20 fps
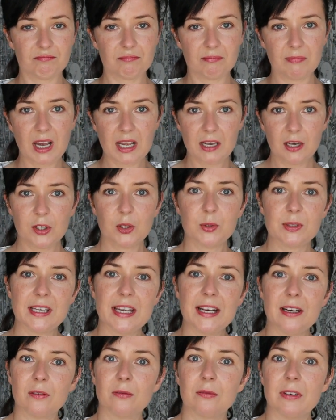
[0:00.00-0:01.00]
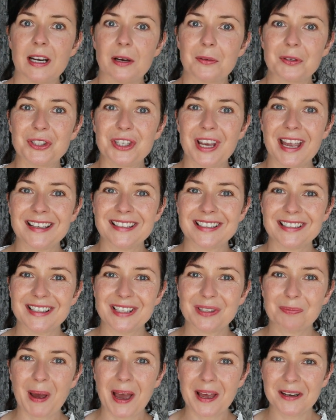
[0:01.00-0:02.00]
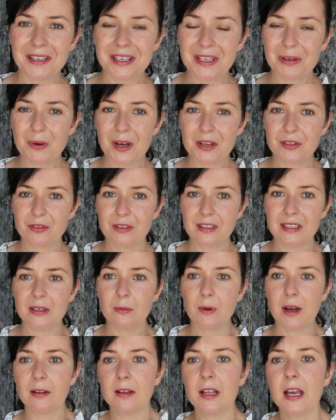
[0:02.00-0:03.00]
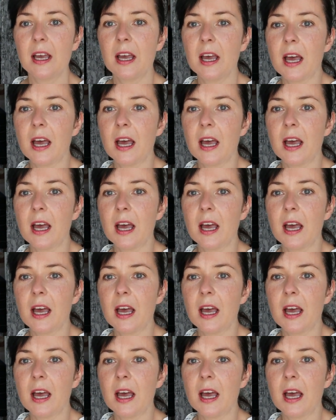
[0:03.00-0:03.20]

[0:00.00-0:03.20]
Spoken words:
my look was in when I was changing this pattern, and it worked really well.